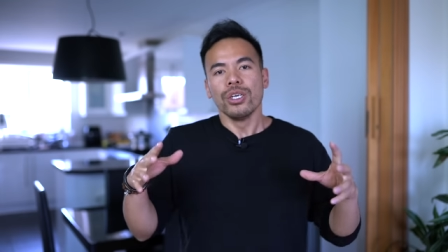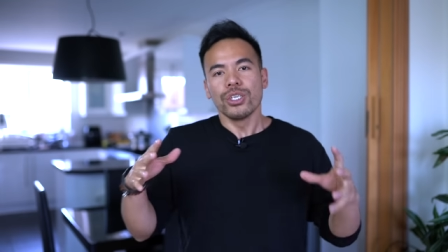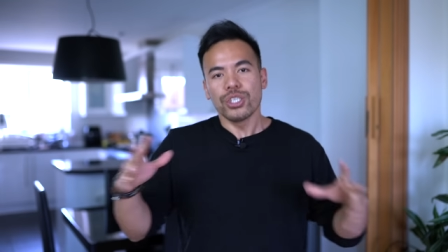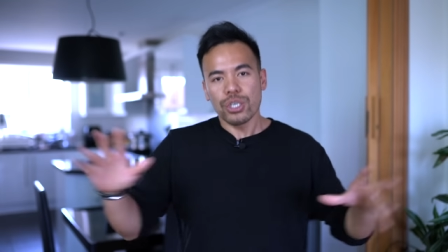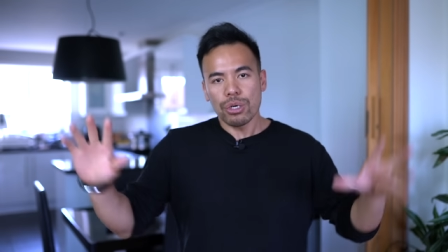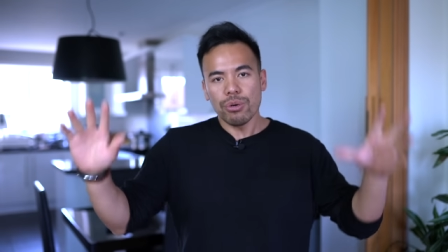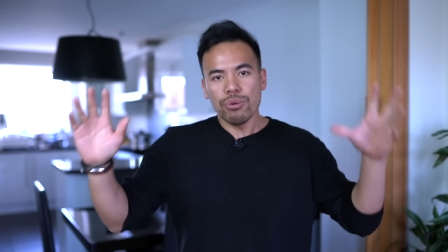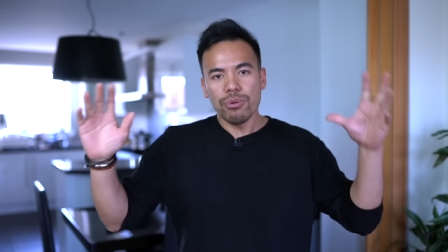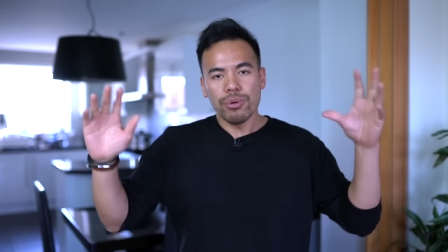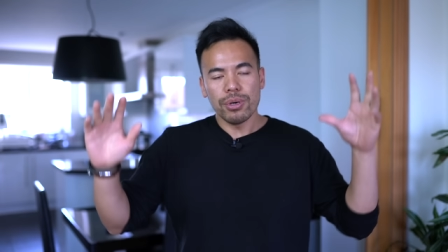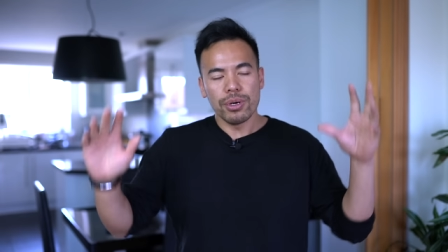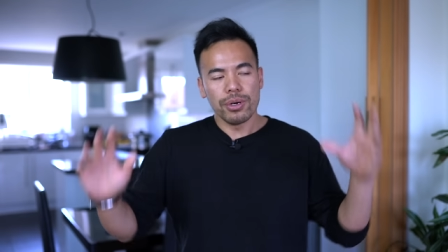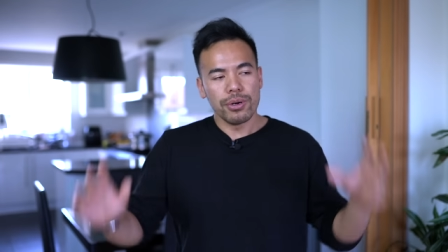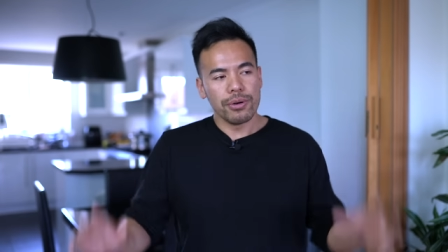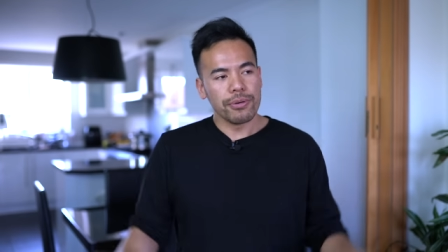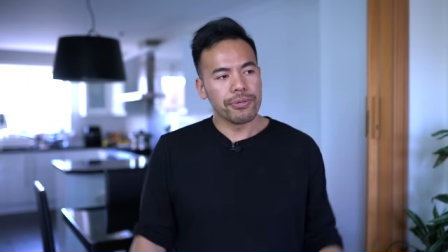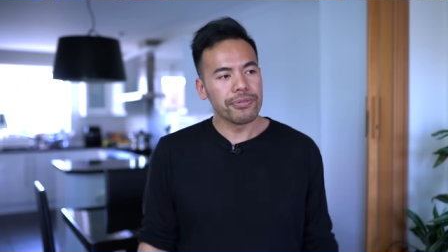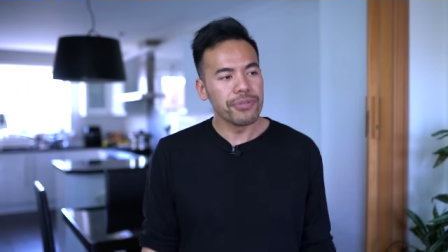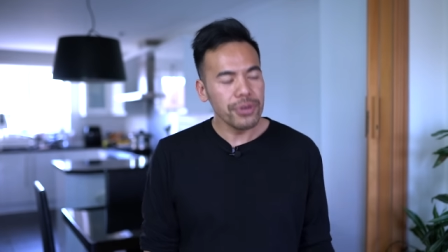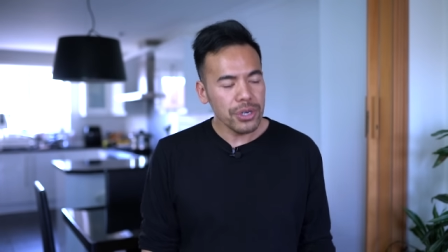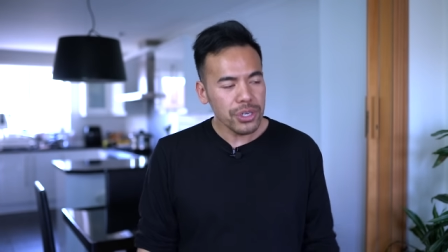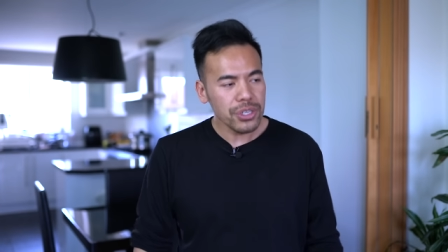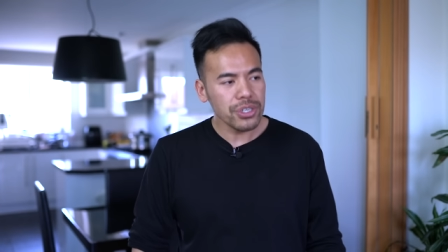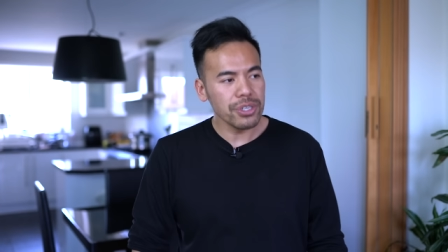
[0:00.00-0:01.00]
So
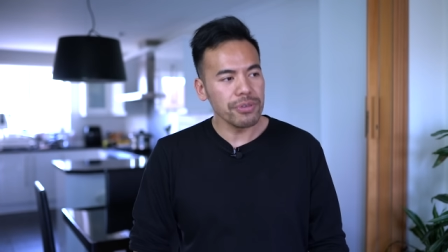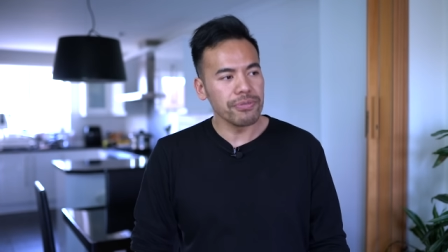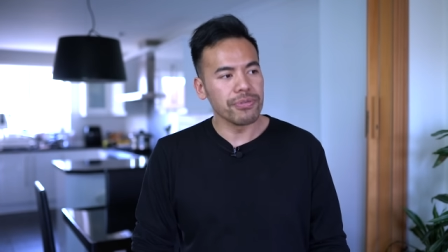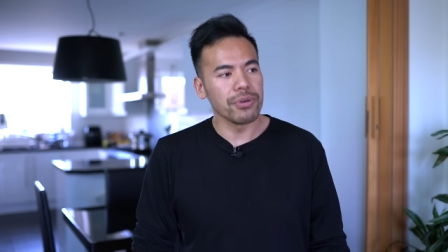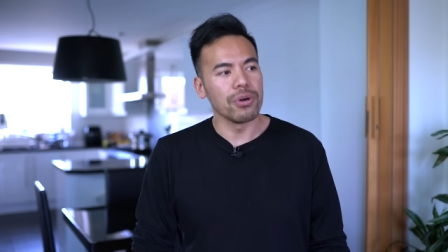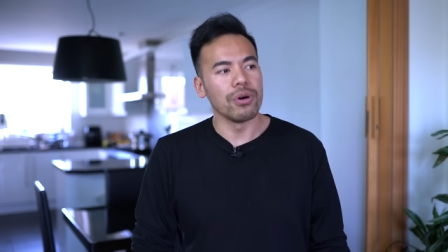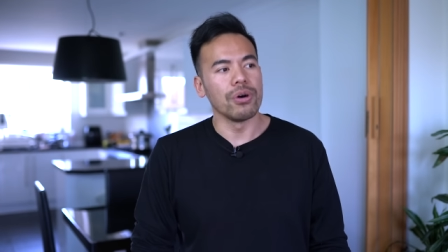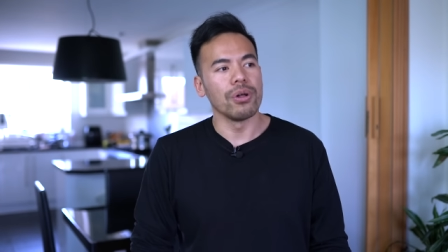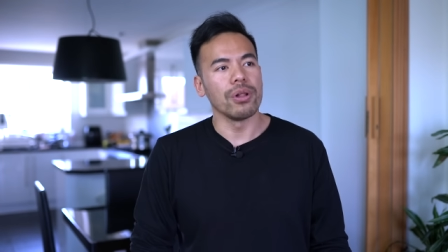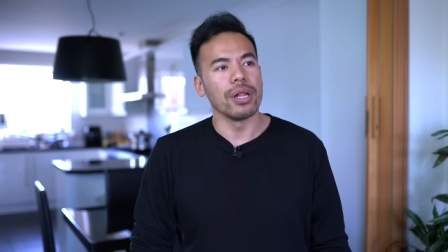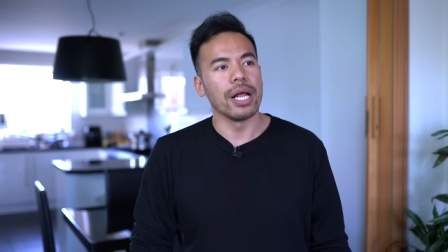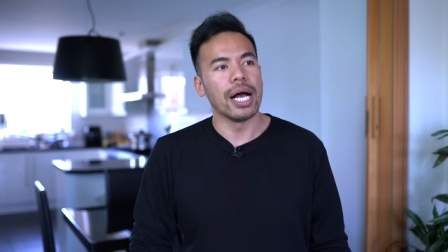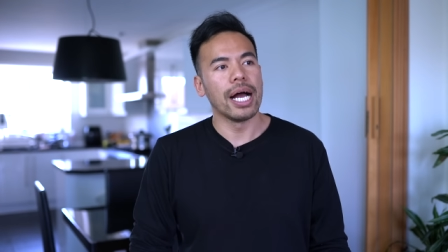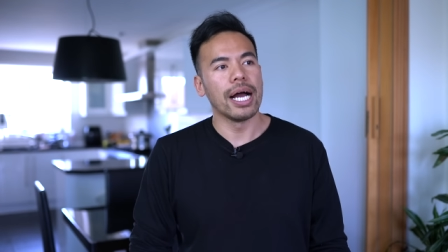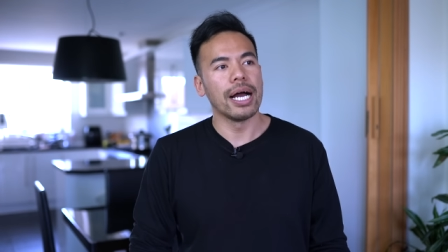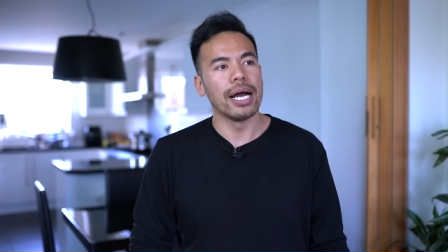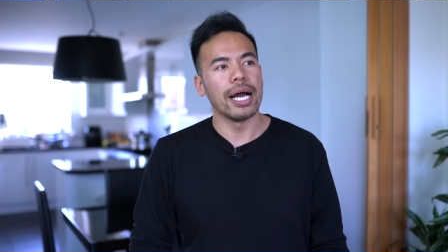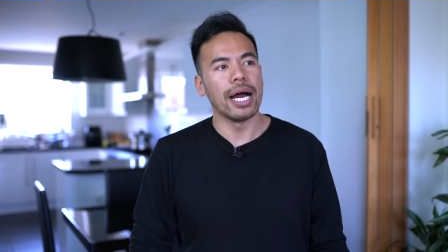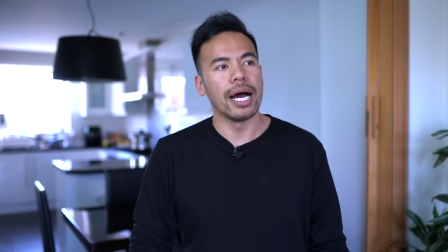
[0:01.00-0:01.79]
first of all,